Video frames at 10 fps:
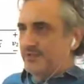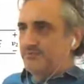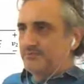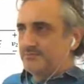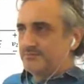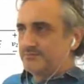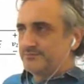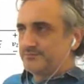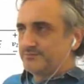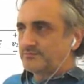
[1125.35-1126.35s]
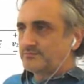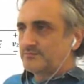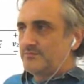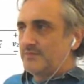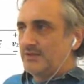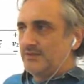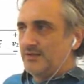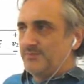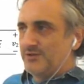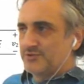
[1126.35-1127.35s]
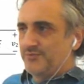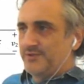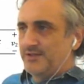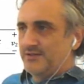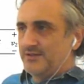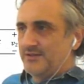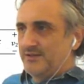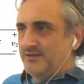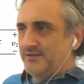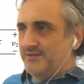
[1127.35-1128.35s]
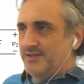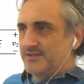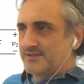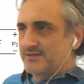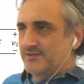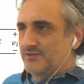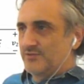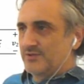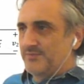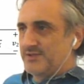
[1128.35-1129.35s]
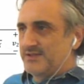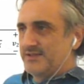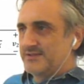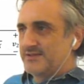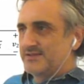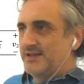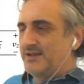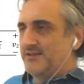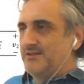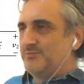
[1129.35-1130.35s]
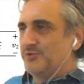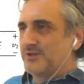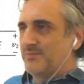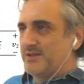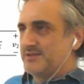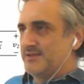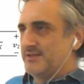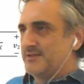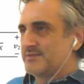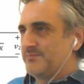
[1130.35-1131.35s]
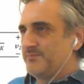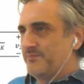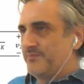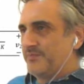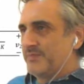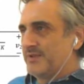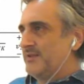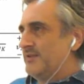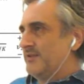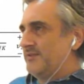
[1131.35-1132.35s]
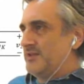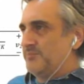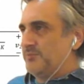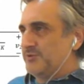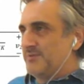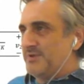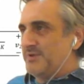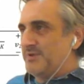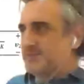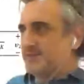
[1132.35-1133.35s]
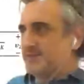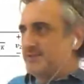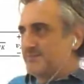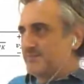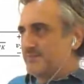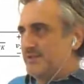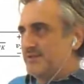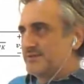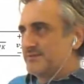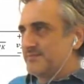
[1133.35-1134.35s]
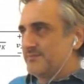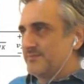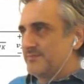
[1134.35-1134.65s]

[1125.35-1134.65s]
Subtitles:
Okay, and because of that, these two capacitances are the input capacitance. The output capacitance is